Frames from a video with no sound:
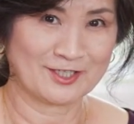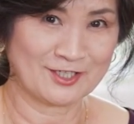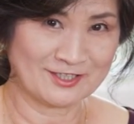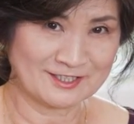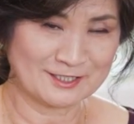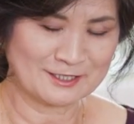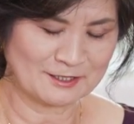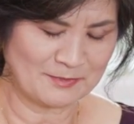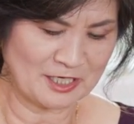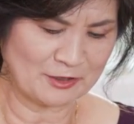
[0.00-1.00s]
cook this in
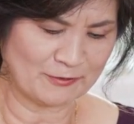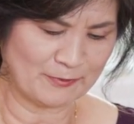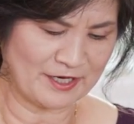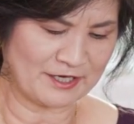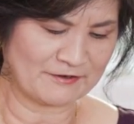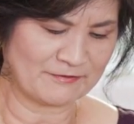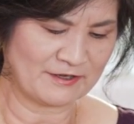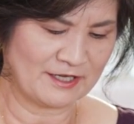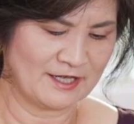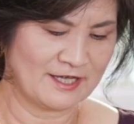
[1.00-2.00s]
the microwave.
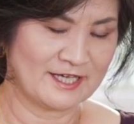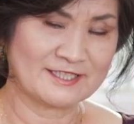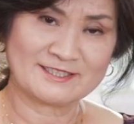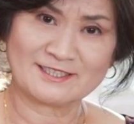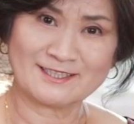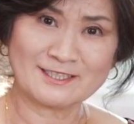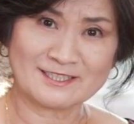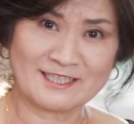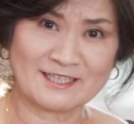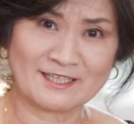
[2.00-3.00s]
It's gonna
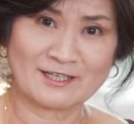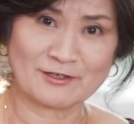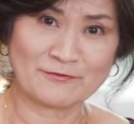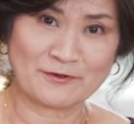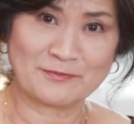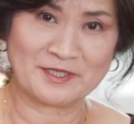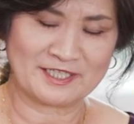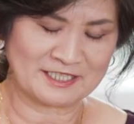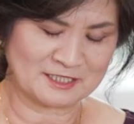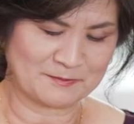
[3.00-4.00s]
take a few
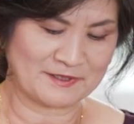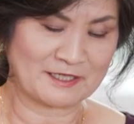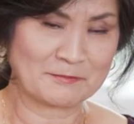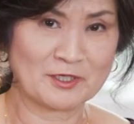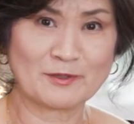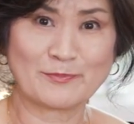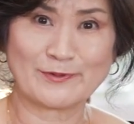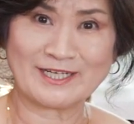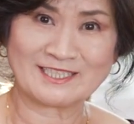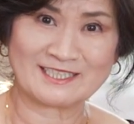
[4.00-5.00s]
minutes, but I'm gonna
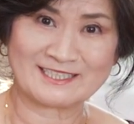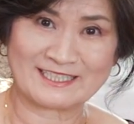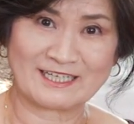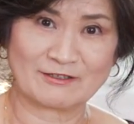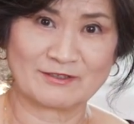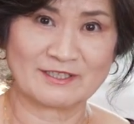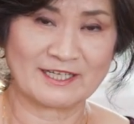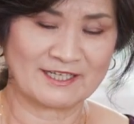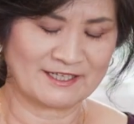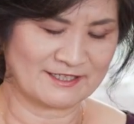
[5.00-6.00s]
break that down
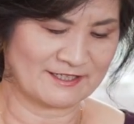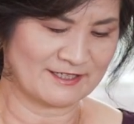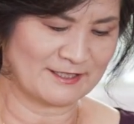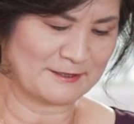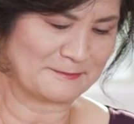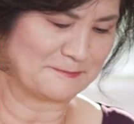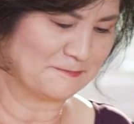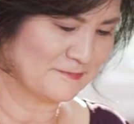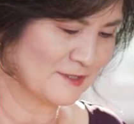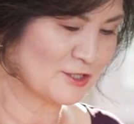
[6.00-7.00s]
and
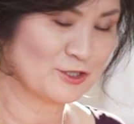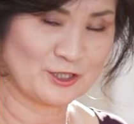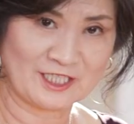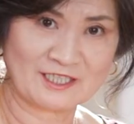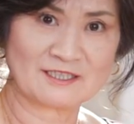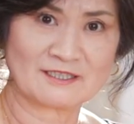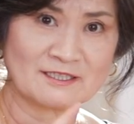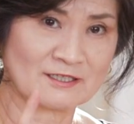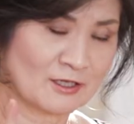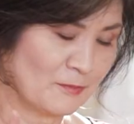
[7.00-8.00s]
just check
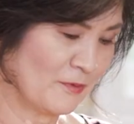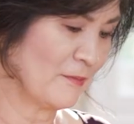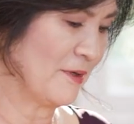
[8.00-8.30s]
in a couple